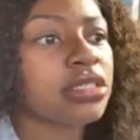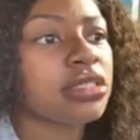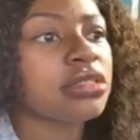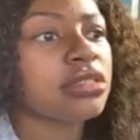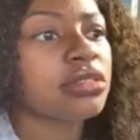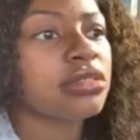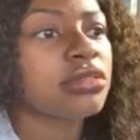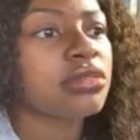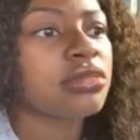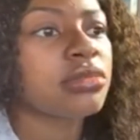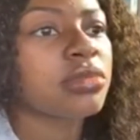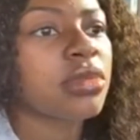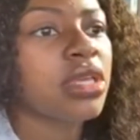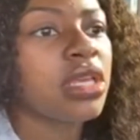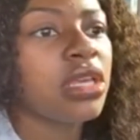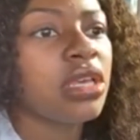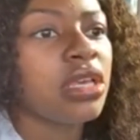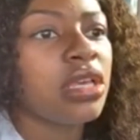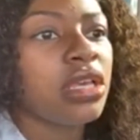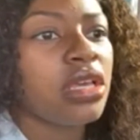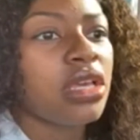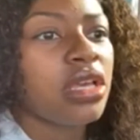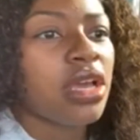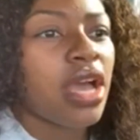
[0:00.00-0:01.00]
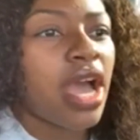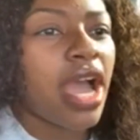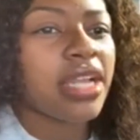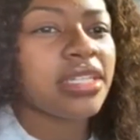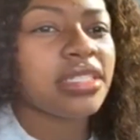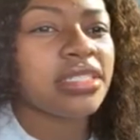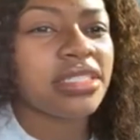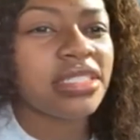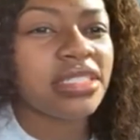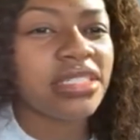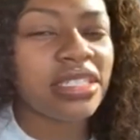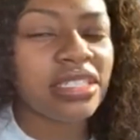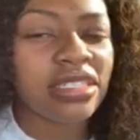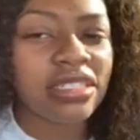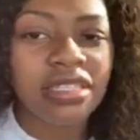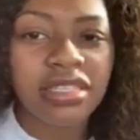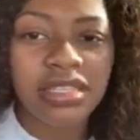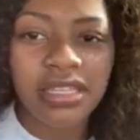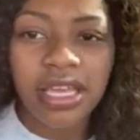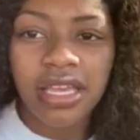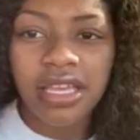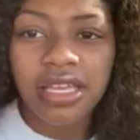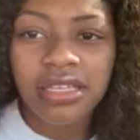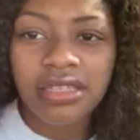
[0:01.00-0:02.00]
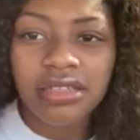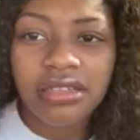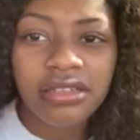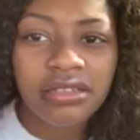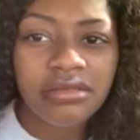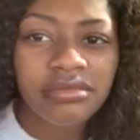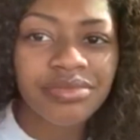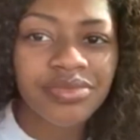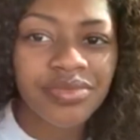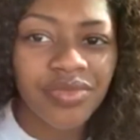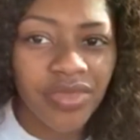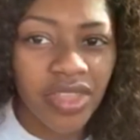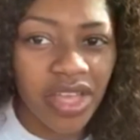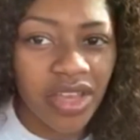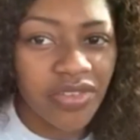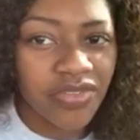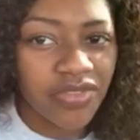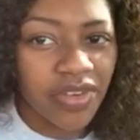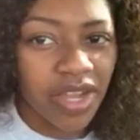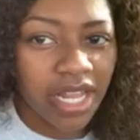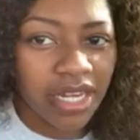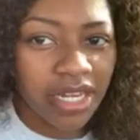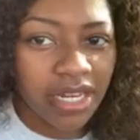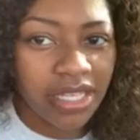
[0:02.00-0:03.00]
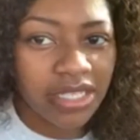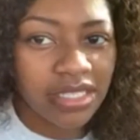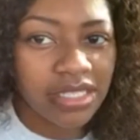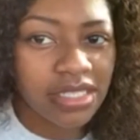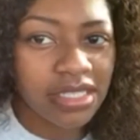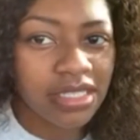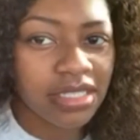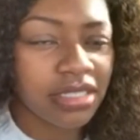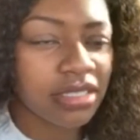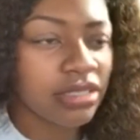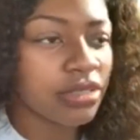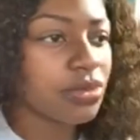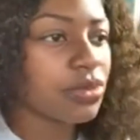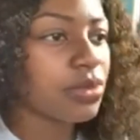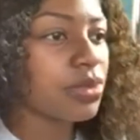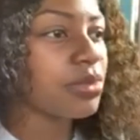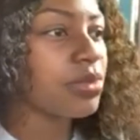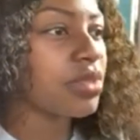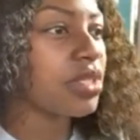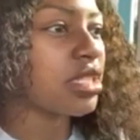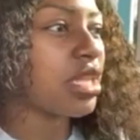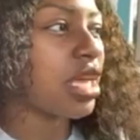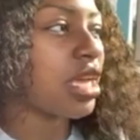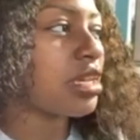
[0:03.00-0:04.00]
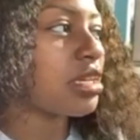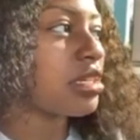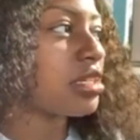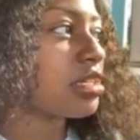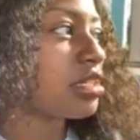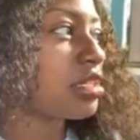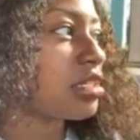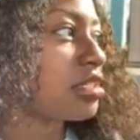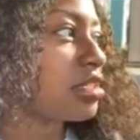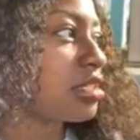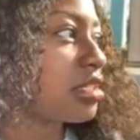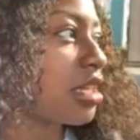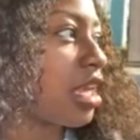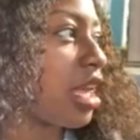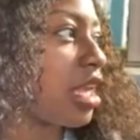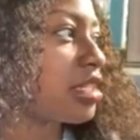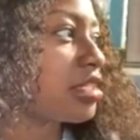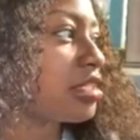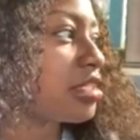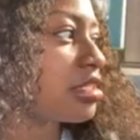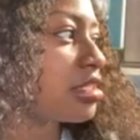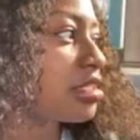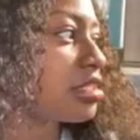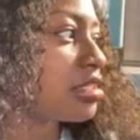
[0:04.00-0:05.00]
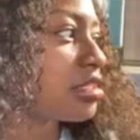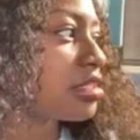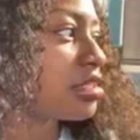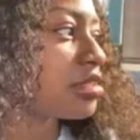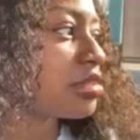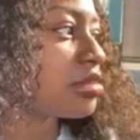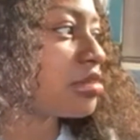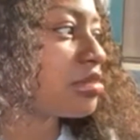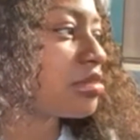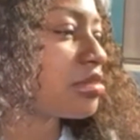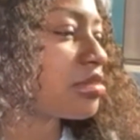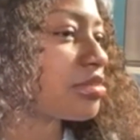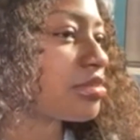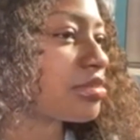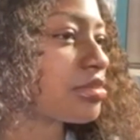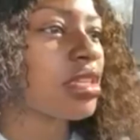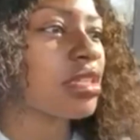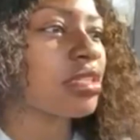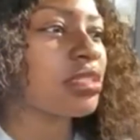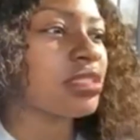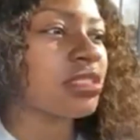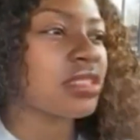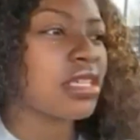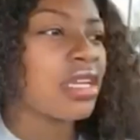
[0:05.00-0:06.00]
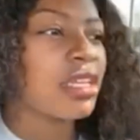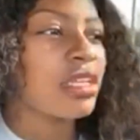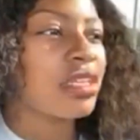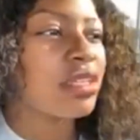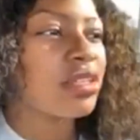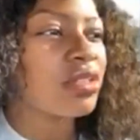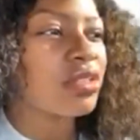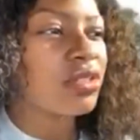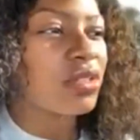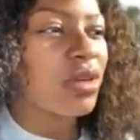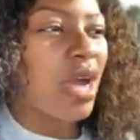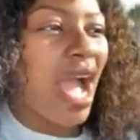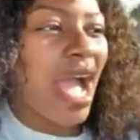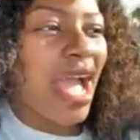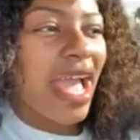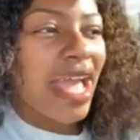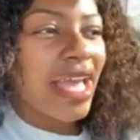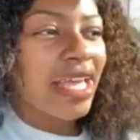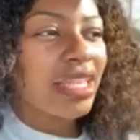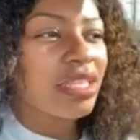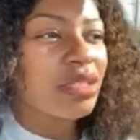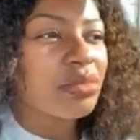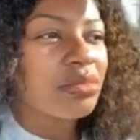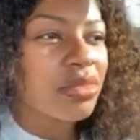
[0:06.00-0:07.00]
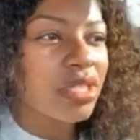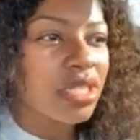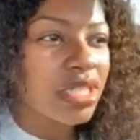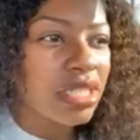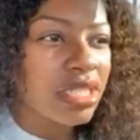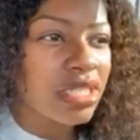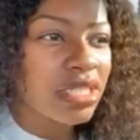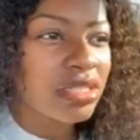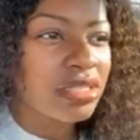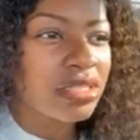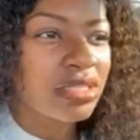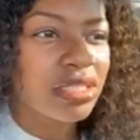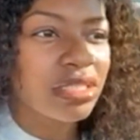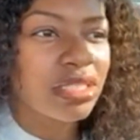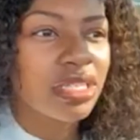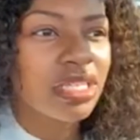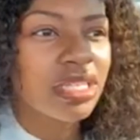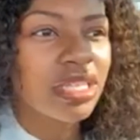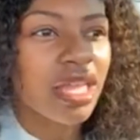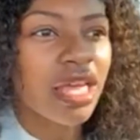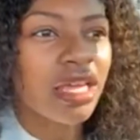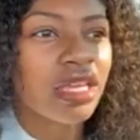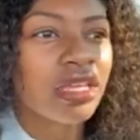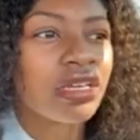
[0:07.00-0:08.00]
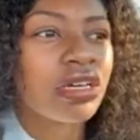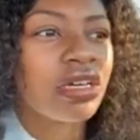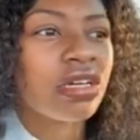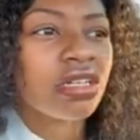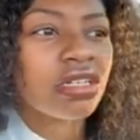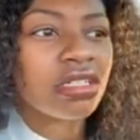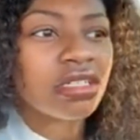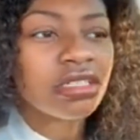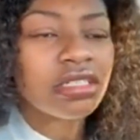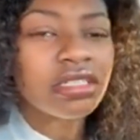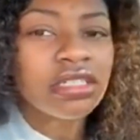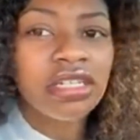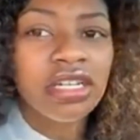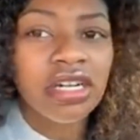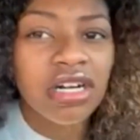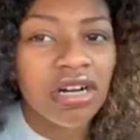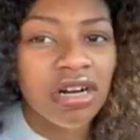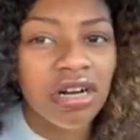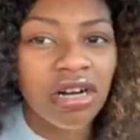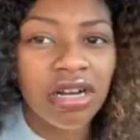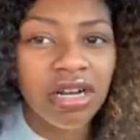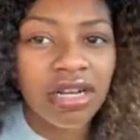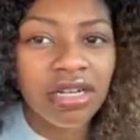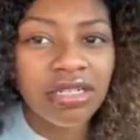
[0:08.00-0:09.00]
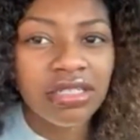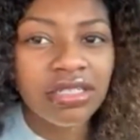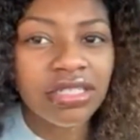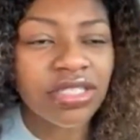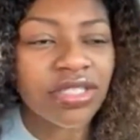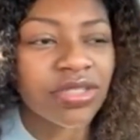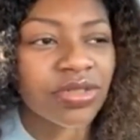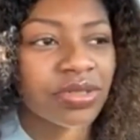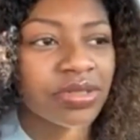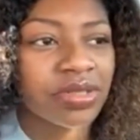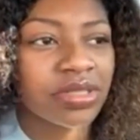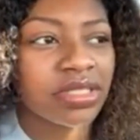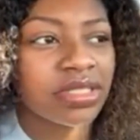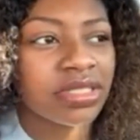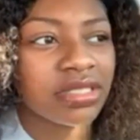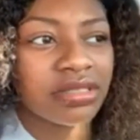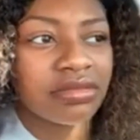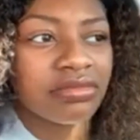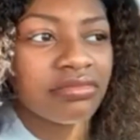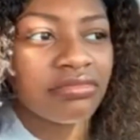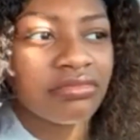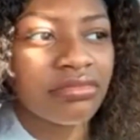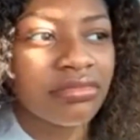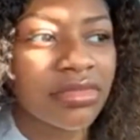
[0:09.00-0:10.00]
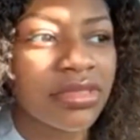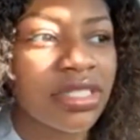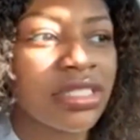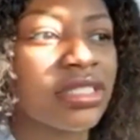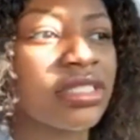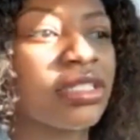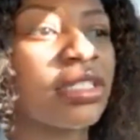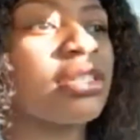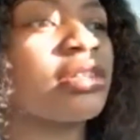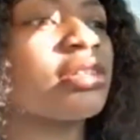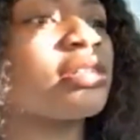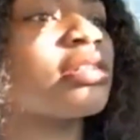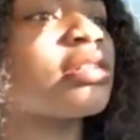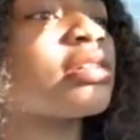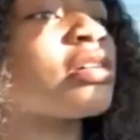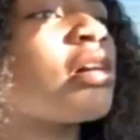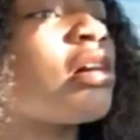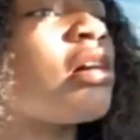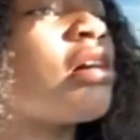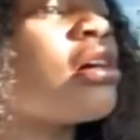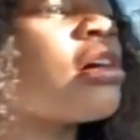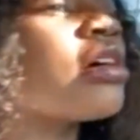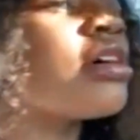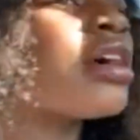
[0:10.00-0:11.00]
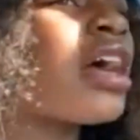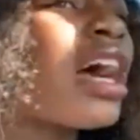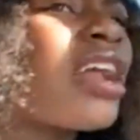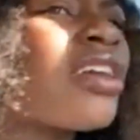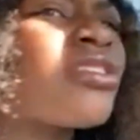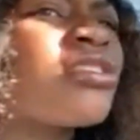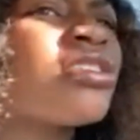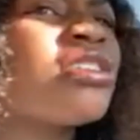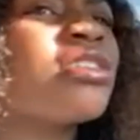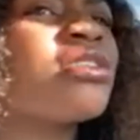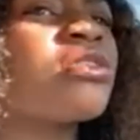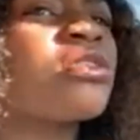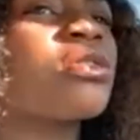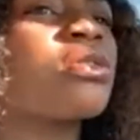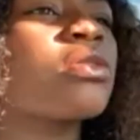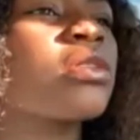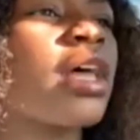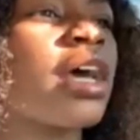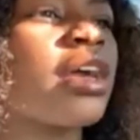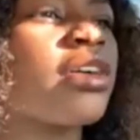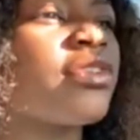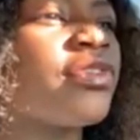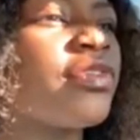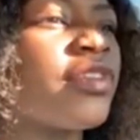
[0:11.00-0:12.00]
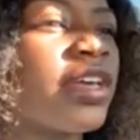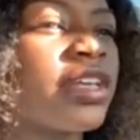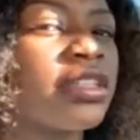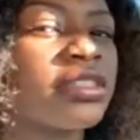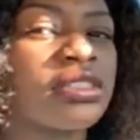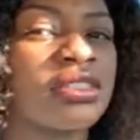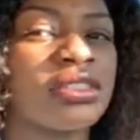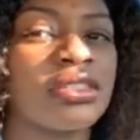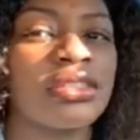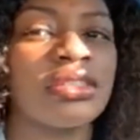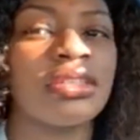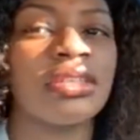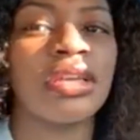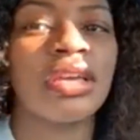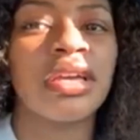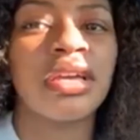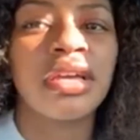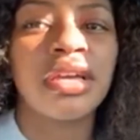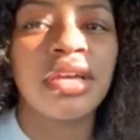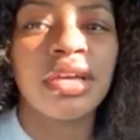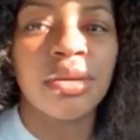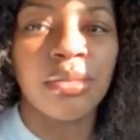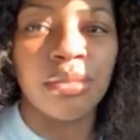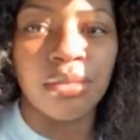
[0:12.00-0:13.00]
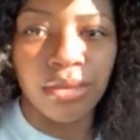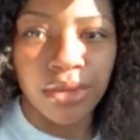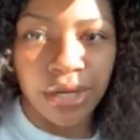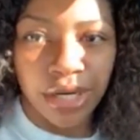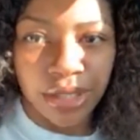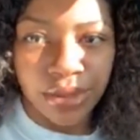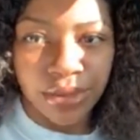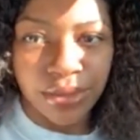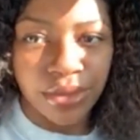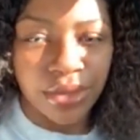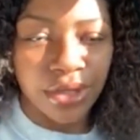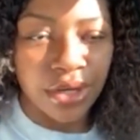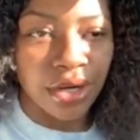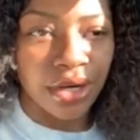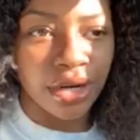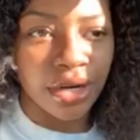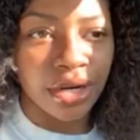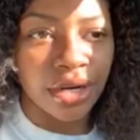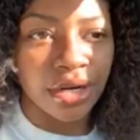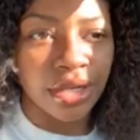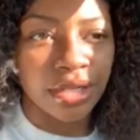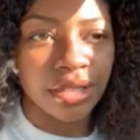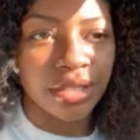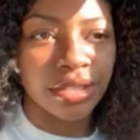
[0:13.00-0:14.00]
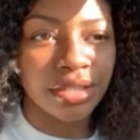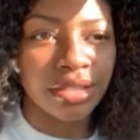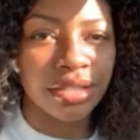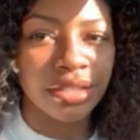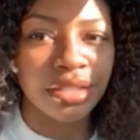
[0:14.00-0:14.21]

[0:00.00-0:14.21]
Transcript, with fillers: you know I just didn't think that financing it would be like a good idea. Cause like, you know, I had the money to get like a good car. So I was just just get a good car. I don't need no like fancy brand new car.